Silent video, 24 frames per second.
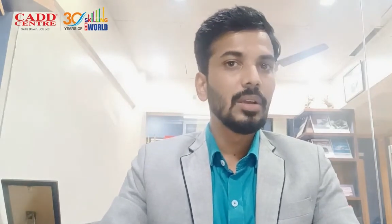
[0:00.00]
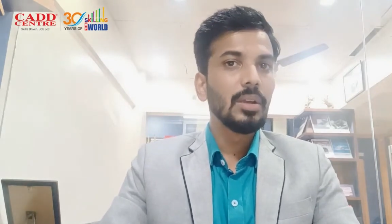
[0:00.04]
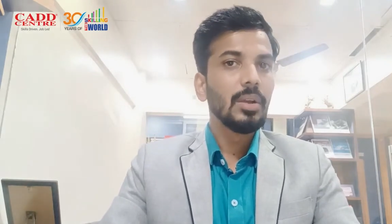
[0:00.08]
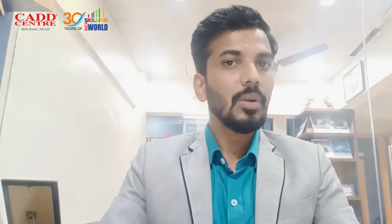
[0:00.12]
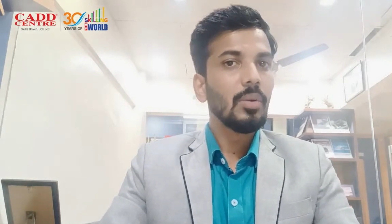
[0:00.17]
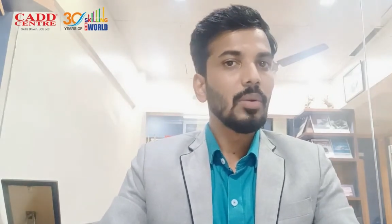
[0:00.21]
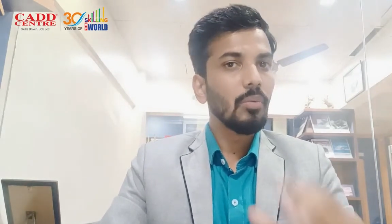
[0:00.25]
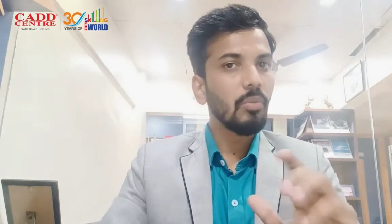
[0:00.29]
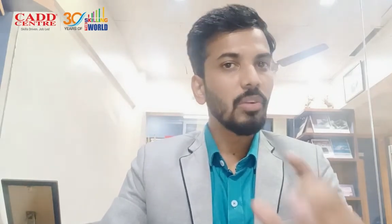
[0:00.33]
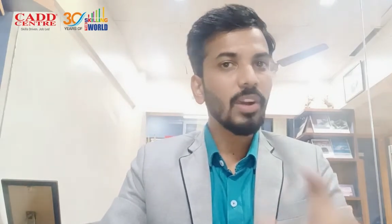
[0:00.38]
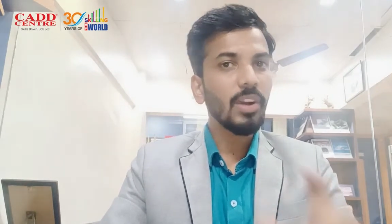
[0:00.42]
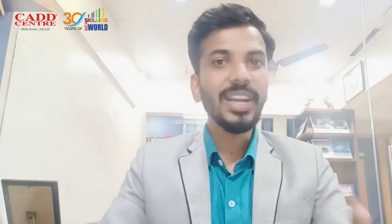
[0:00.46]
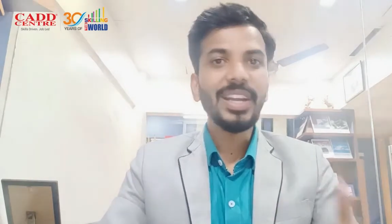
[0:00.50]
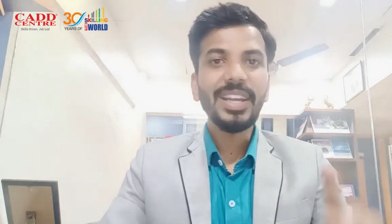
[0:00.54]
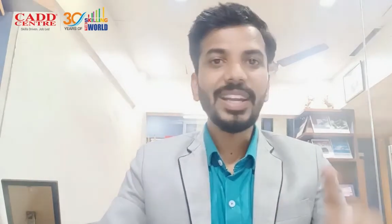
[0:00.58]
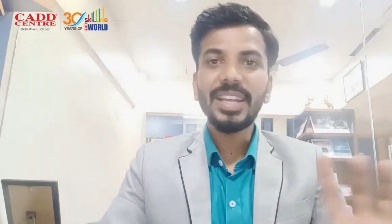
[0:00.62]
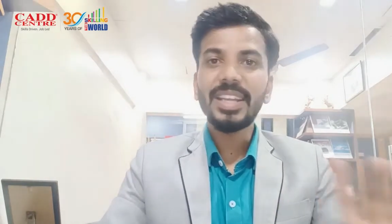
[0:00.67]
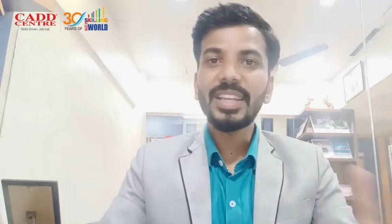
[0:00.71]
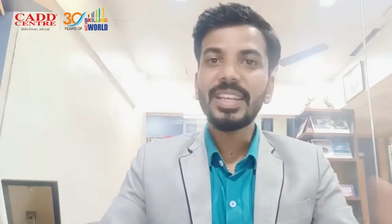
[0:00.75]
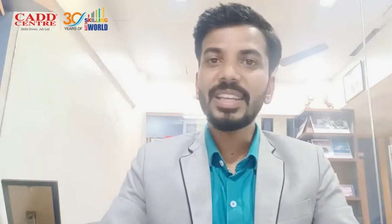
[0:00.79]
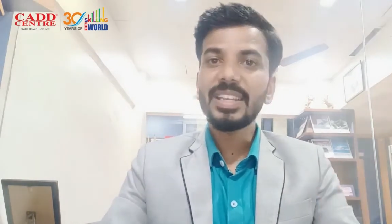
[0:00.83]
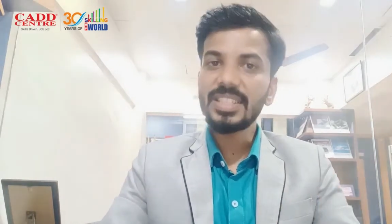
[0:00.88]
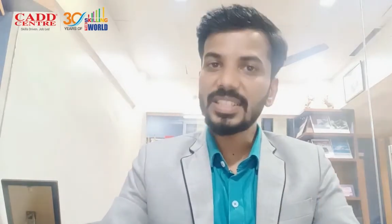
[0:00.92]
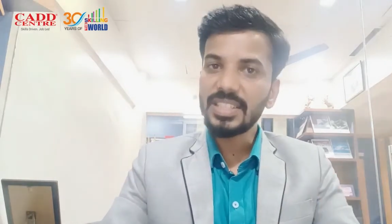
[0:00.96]
One day
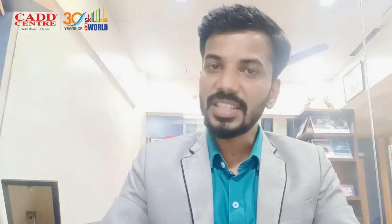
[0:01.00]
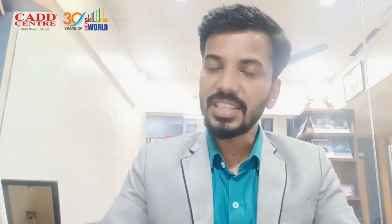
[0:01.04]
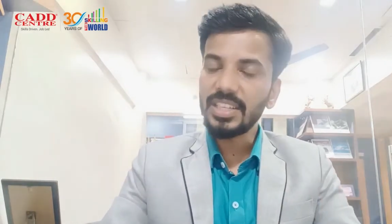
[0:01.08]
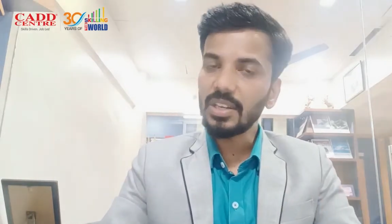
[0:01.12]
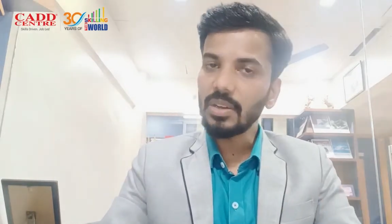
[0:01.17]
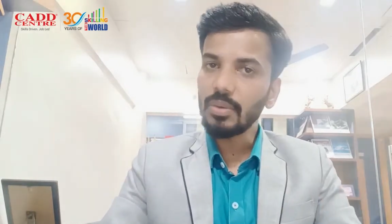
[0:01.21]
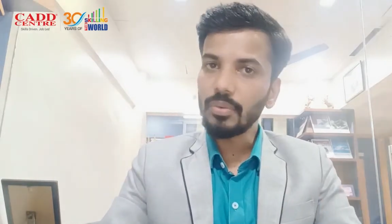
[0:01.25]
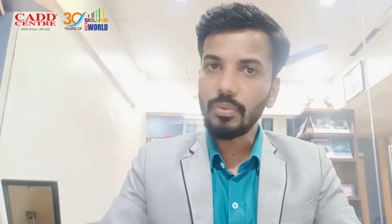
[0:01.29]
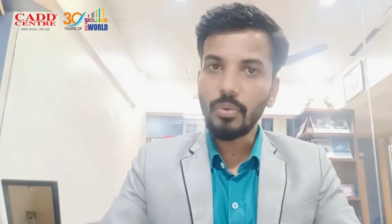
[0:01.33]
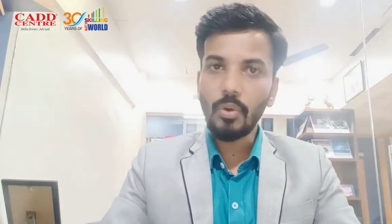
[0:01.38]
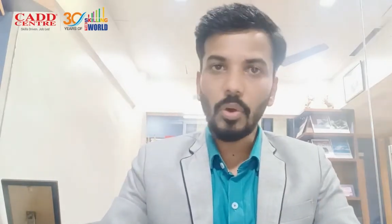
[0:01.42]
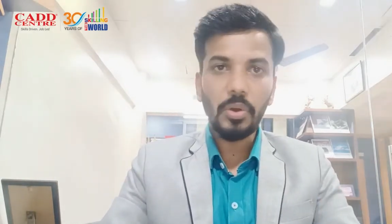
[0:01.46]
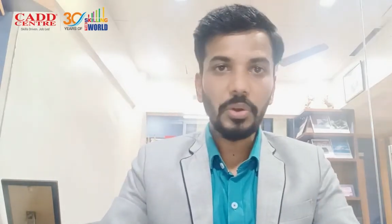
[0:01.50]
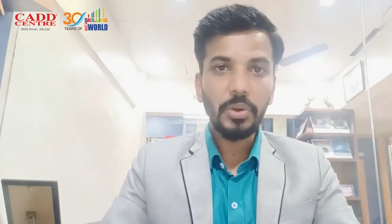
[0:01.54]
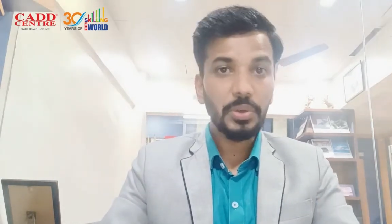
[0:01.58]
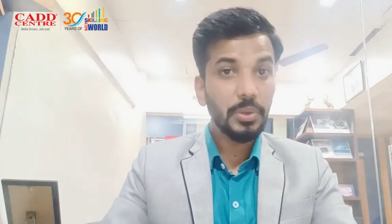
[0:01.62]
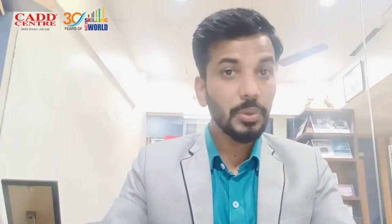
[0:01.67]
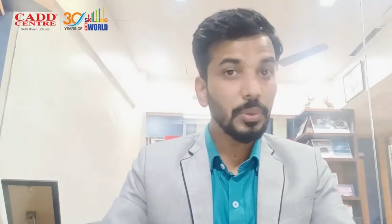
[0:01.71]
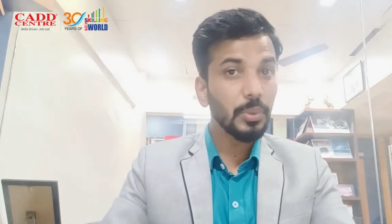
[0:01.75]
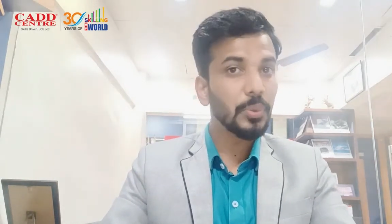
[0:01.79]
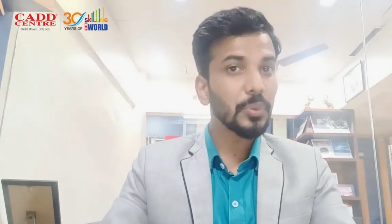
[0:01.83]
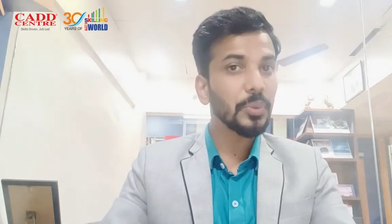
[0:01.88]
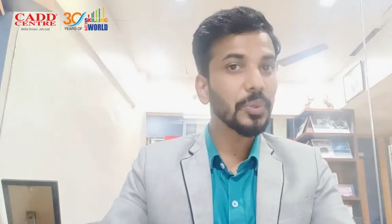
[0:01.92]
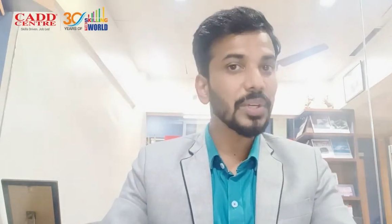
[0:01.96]
is enough for
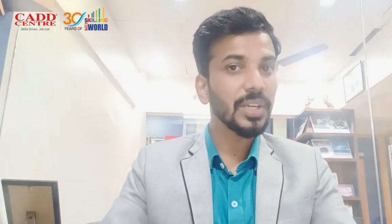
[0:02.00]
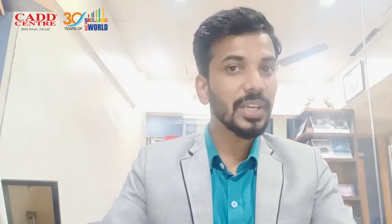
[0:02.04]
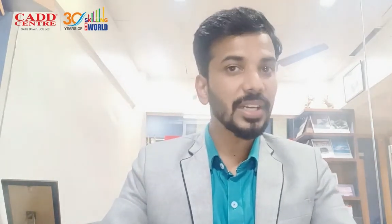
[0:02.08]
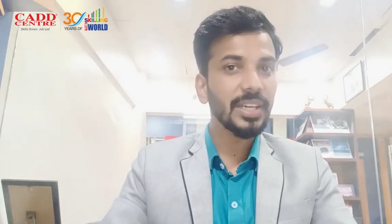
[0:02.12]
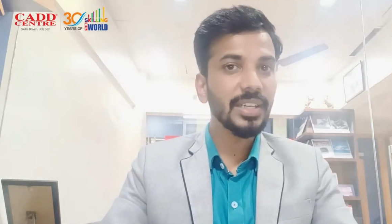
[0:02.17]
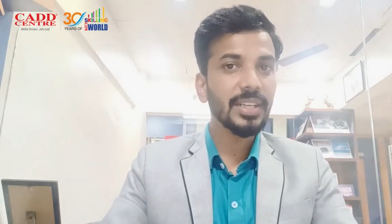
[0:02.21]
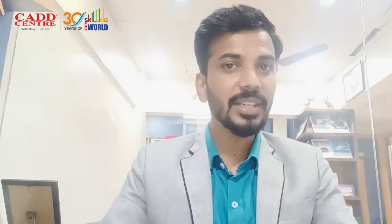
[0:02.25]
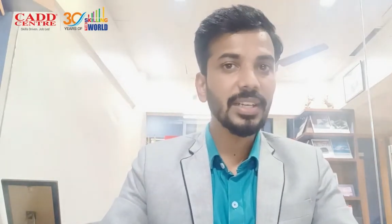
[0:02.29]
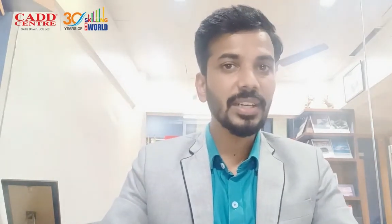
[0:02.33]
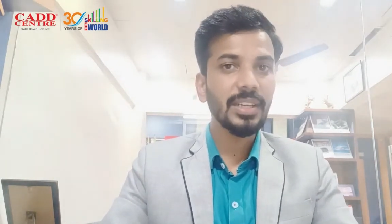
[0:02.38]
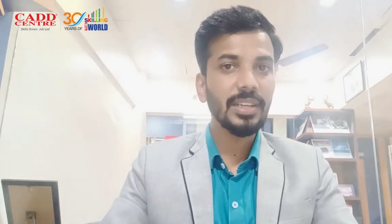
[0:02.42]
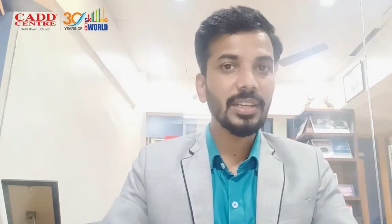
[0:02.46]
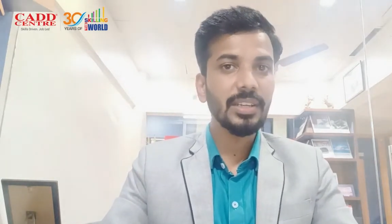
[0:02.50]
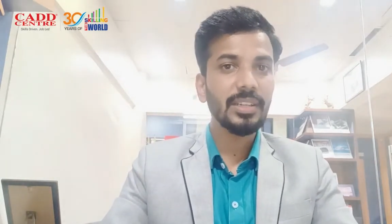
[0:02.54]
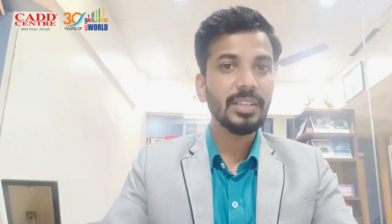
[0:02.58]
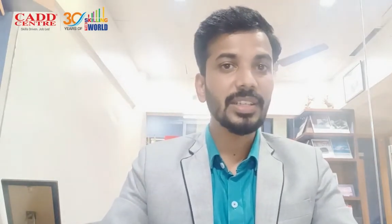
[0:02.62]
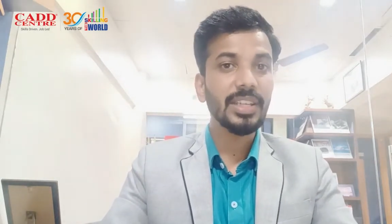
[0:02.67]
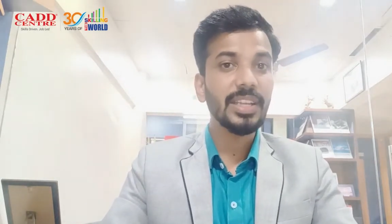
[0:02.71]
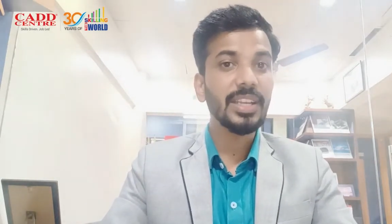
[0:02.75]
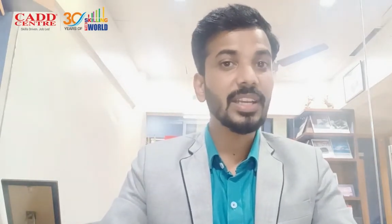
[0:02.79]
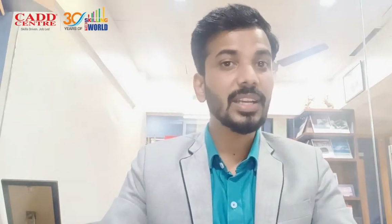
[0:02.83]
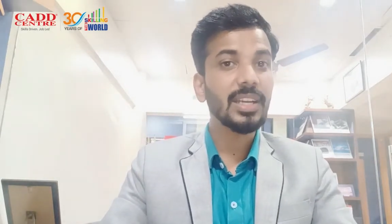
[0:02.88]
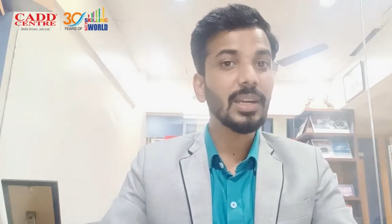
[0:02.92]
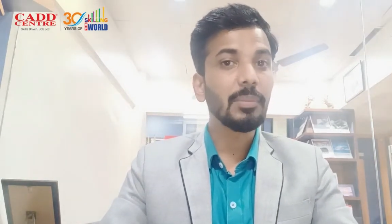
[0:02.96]
you to learn the
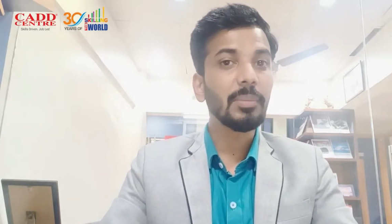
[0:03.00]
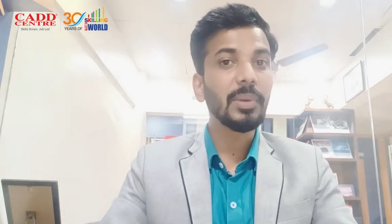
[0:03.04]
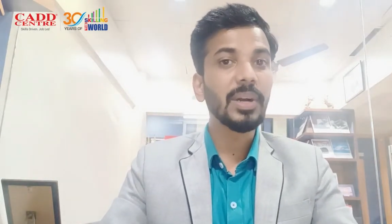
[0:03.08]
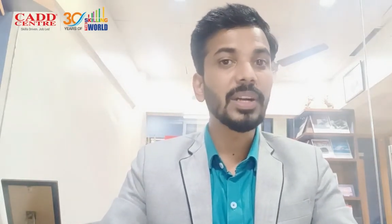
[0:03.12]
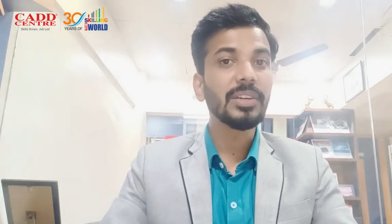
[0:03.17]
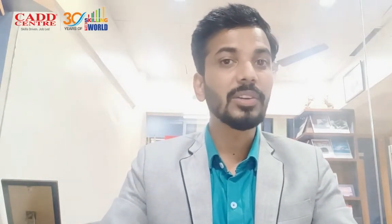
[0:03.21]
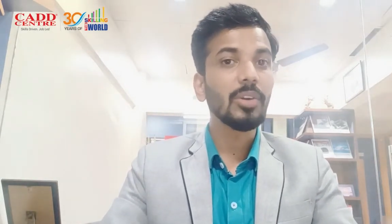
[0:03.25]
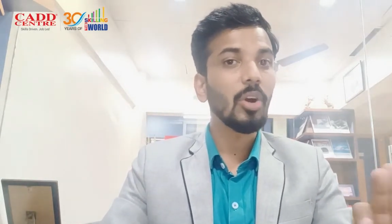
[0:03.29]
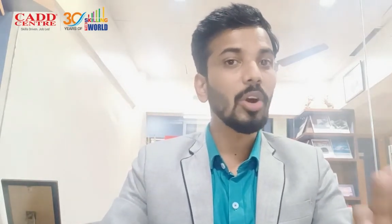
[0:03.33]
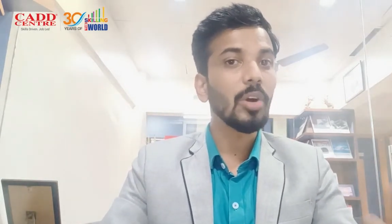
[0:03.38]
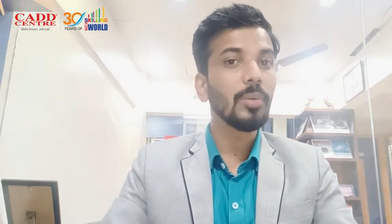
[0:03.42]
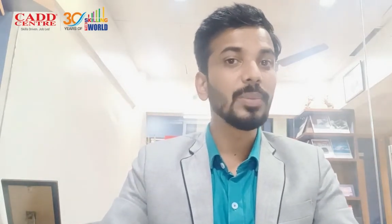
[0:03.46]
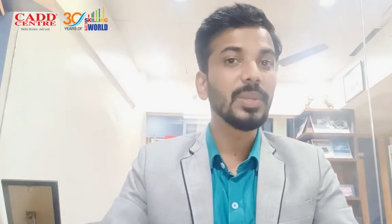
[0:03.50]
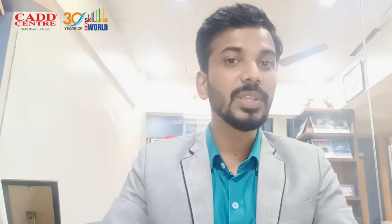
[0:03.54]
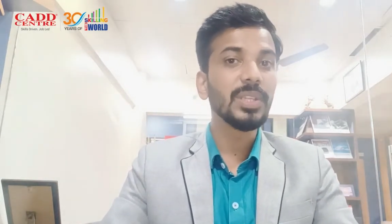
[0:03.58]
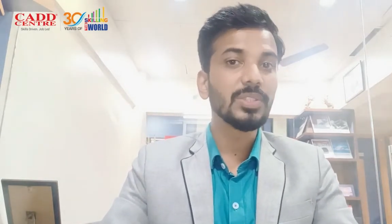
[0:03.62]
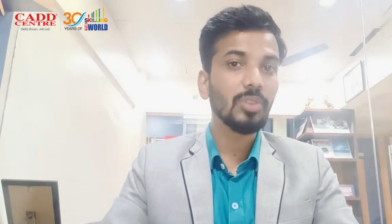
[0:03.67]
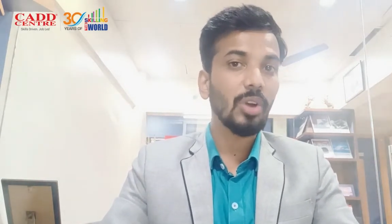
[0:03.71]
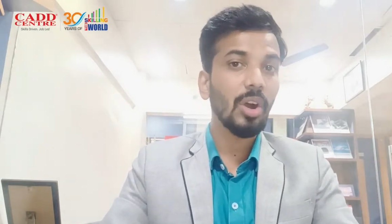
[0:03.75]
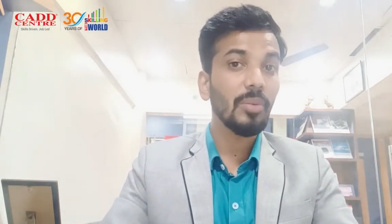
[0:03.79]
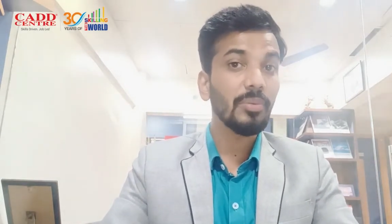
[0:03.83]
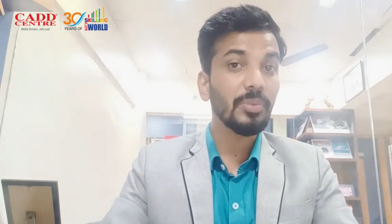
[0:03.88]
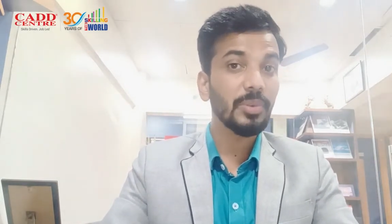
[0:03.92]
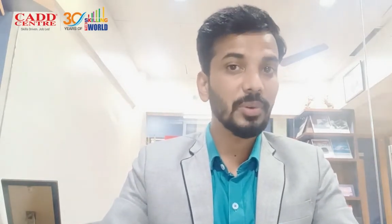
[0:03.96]
command of the
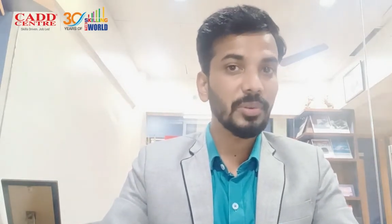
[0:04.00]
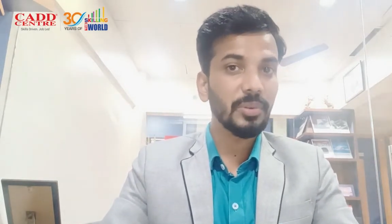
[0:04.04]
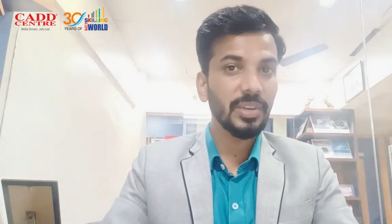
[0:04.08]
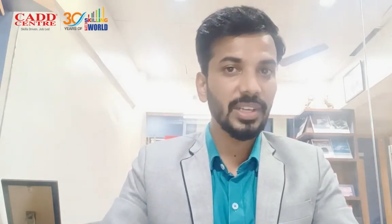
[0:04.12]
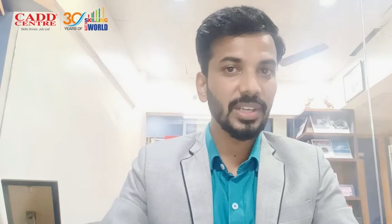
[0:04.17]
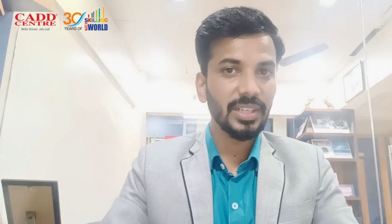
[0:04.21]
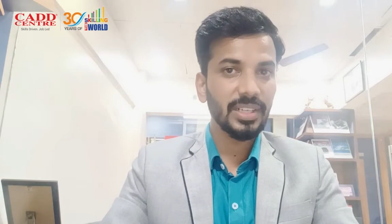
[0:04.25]
software.